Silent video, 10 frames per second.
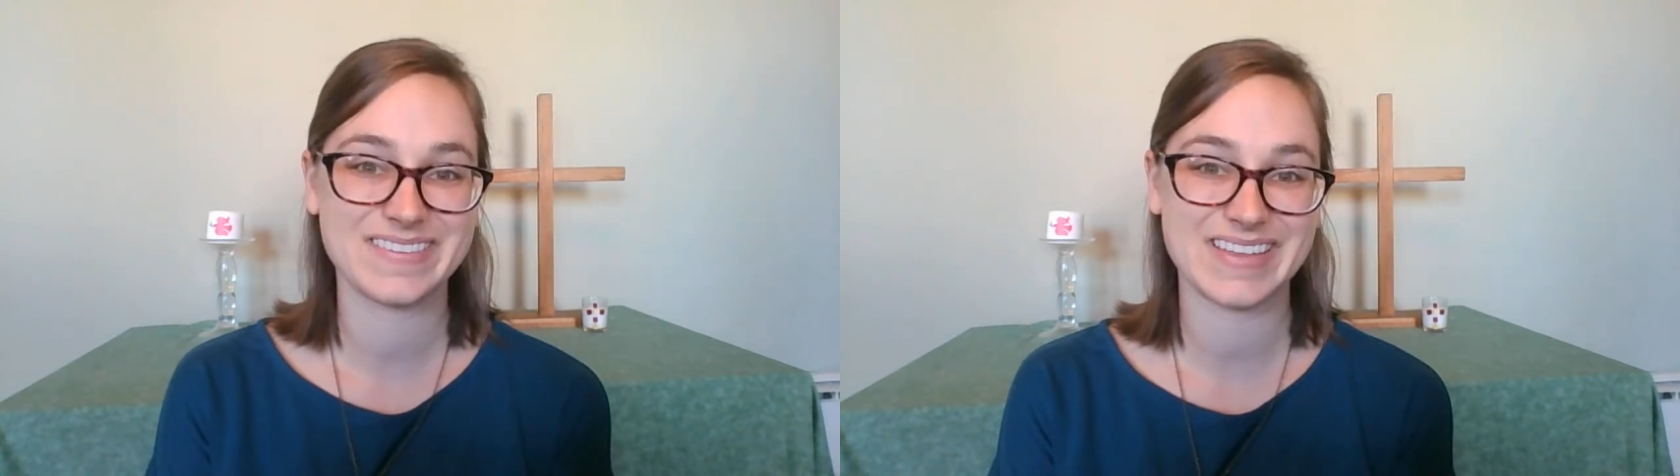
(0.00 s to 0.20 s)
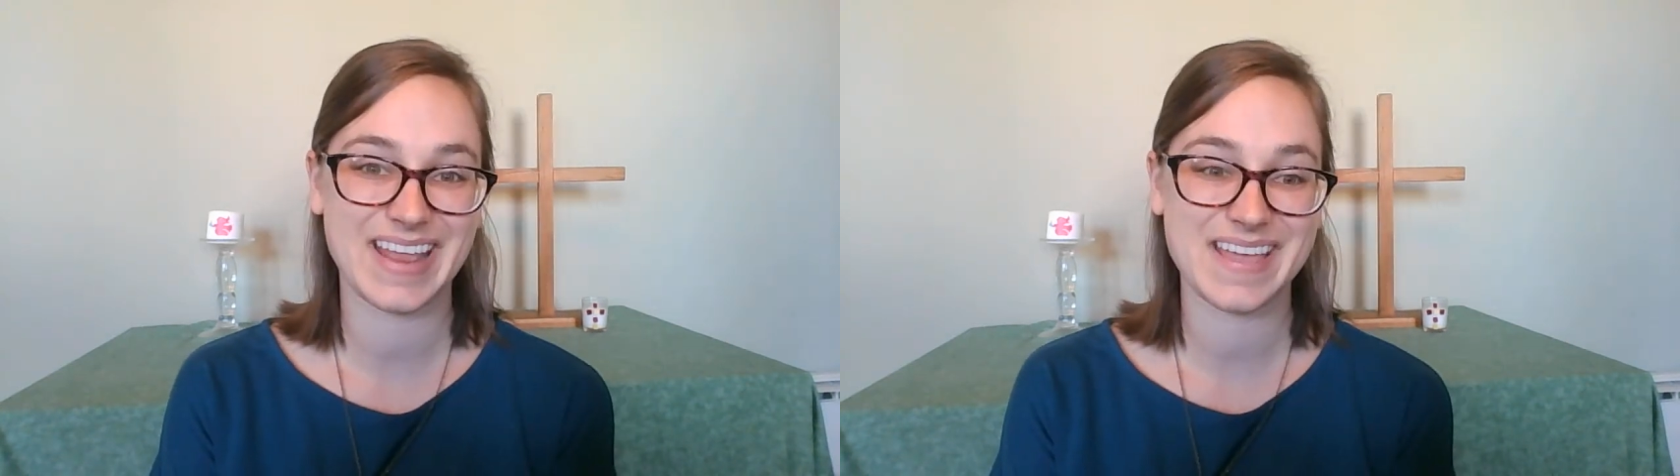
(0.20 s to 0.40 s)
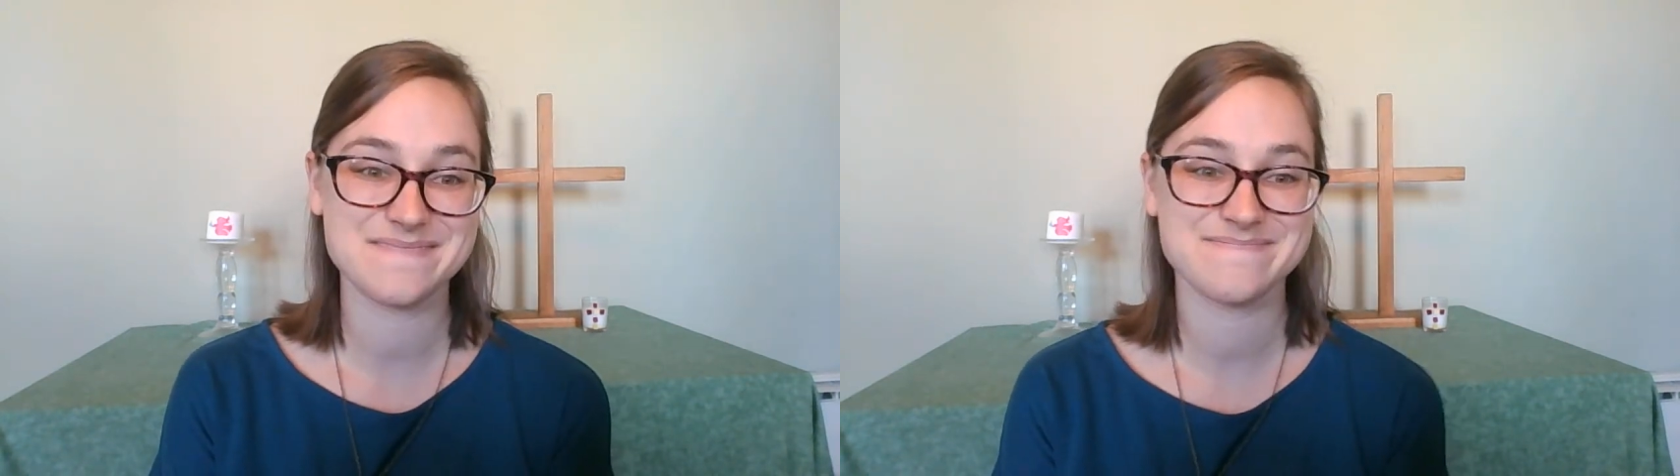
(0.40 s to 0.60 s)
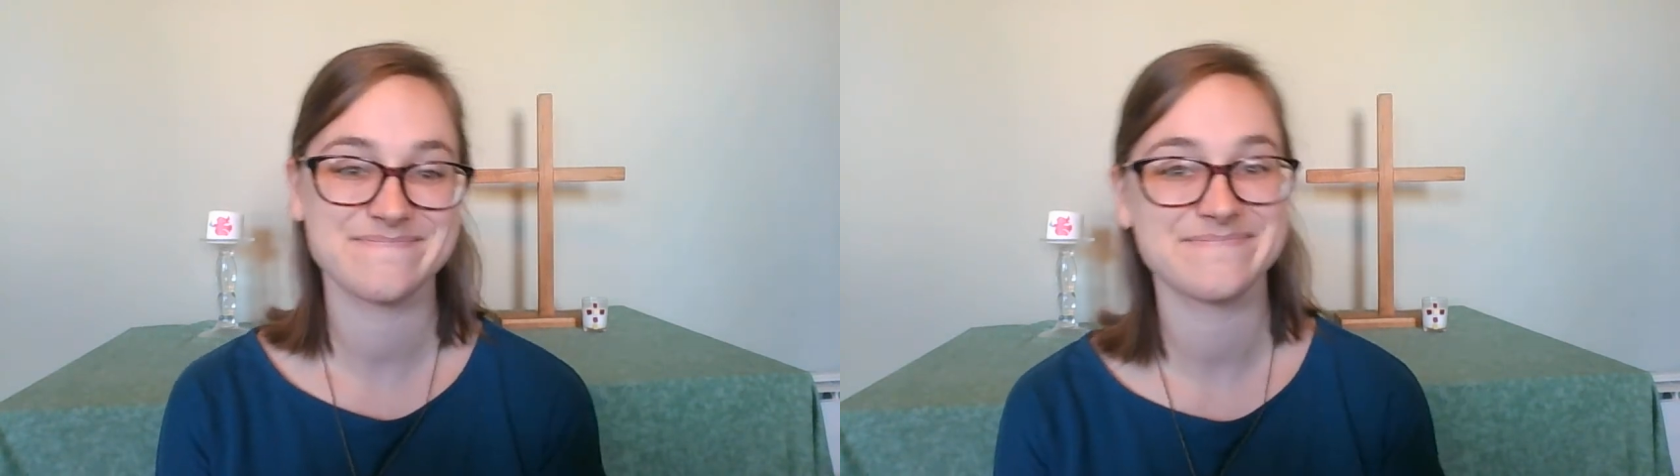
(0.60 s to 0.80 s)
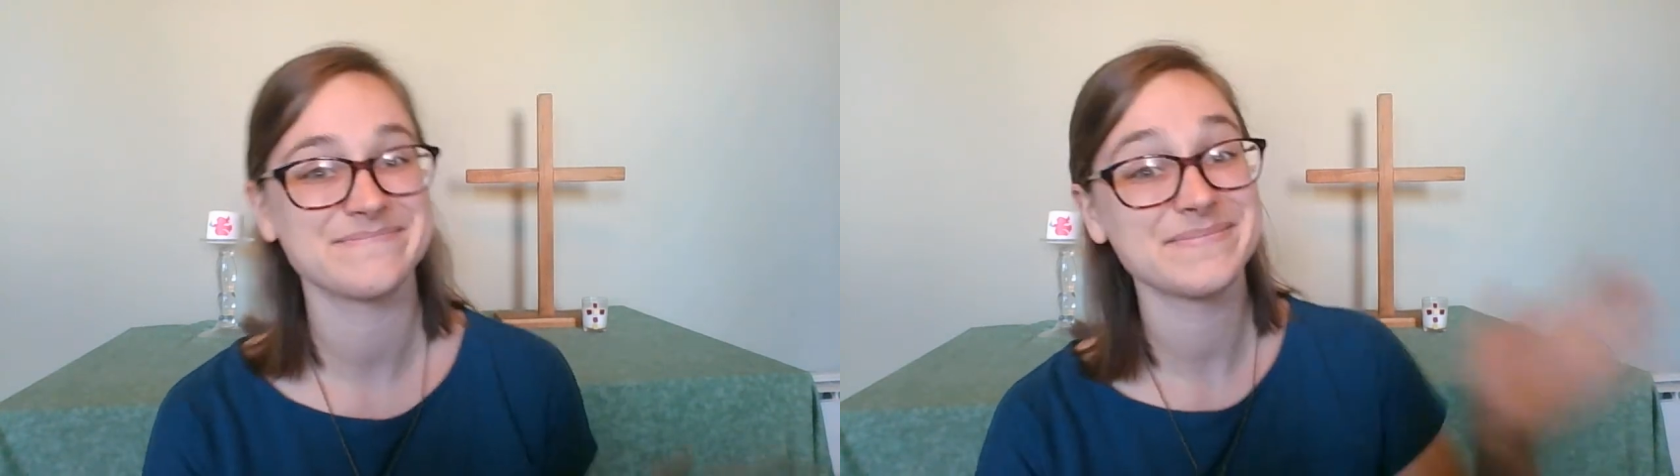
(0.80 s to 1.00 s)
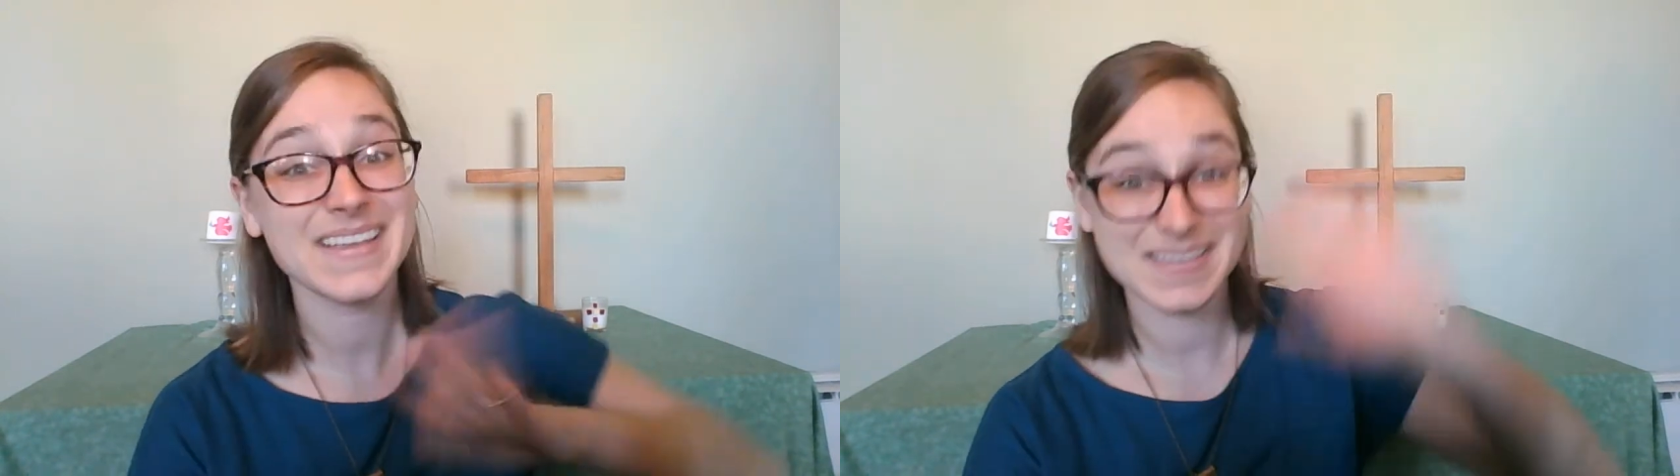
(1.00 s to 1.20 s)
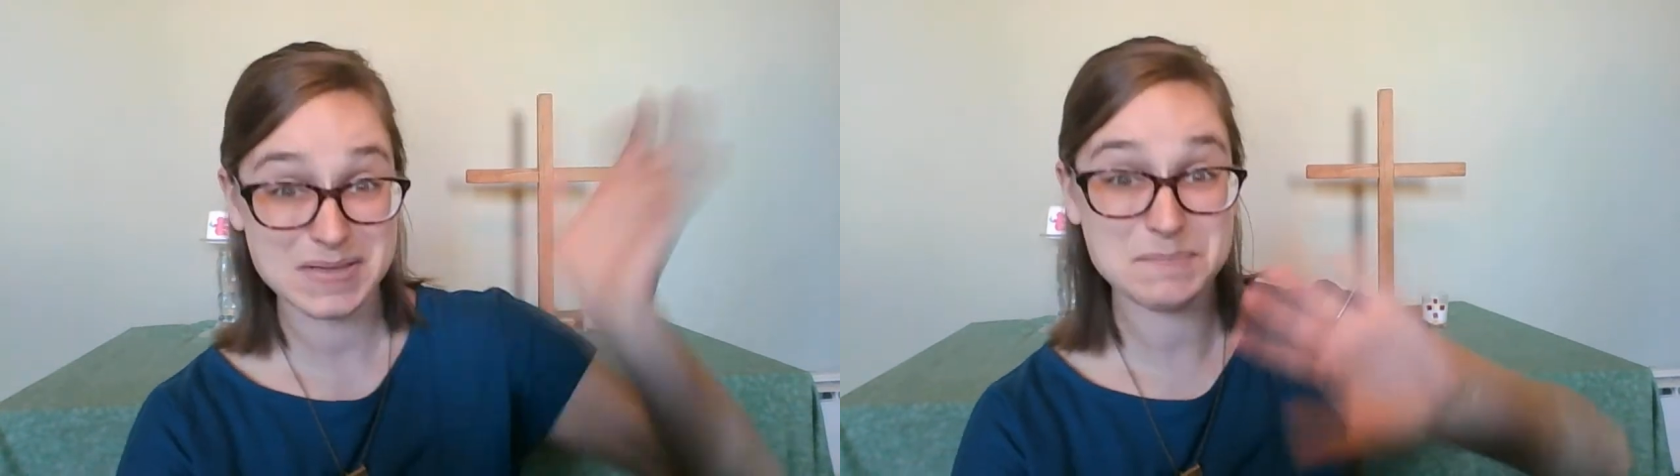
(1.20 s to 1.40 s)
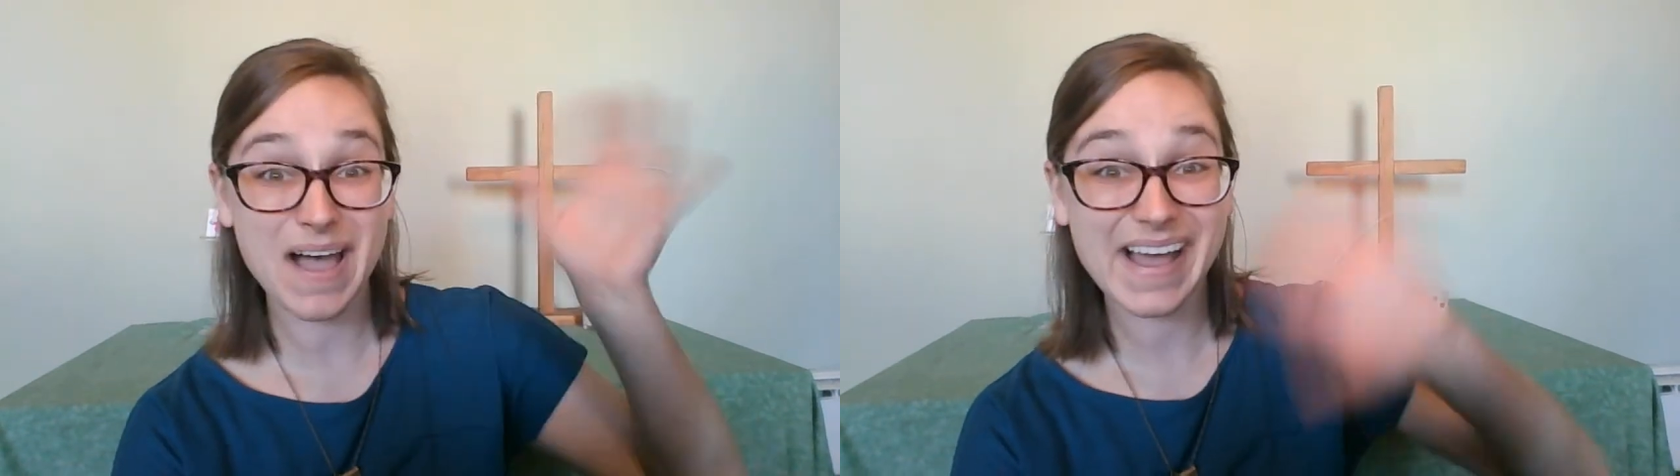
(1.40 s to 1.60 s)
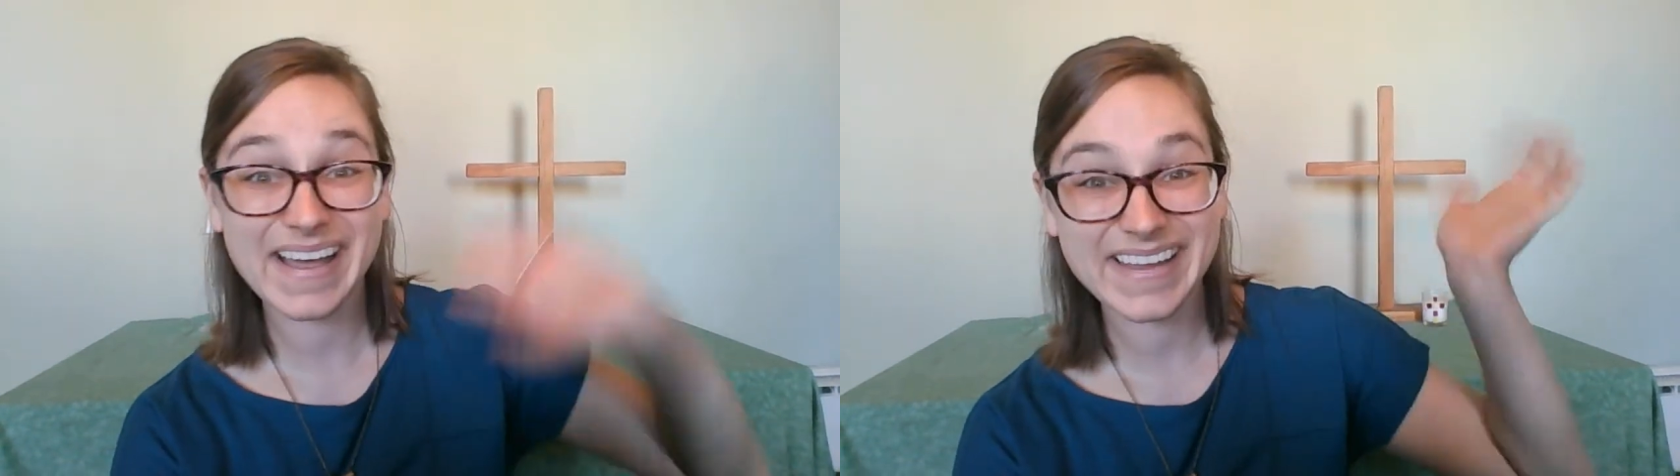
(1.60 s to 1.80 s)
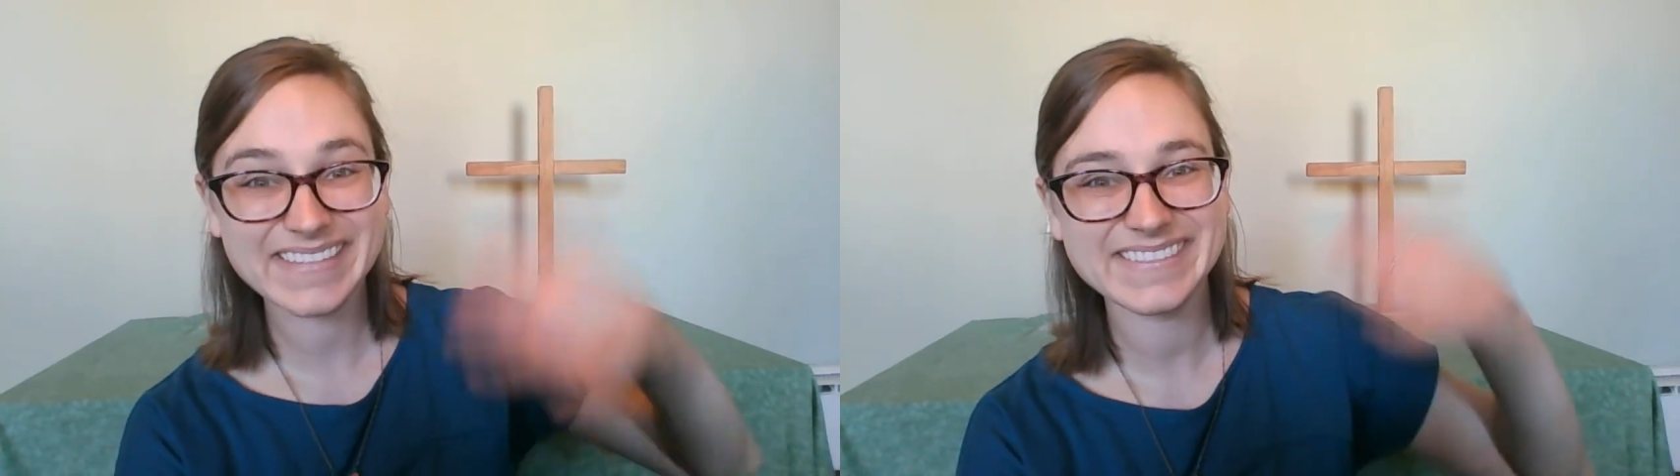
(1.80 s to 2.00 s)
today.
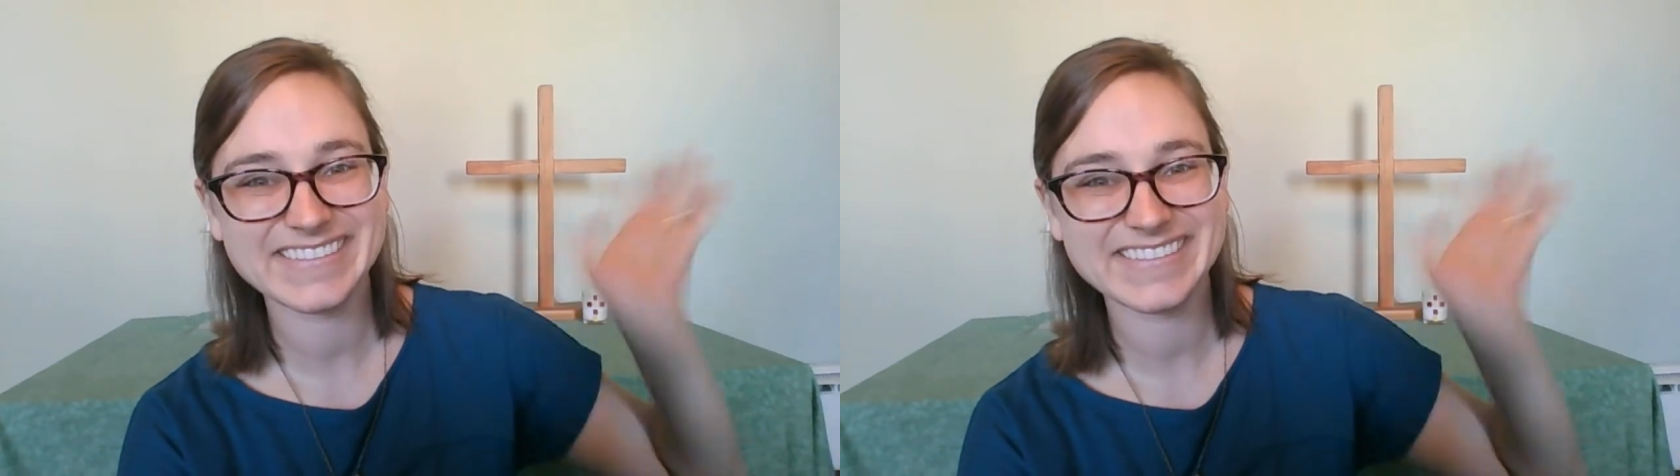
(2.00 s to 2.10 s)
Bye.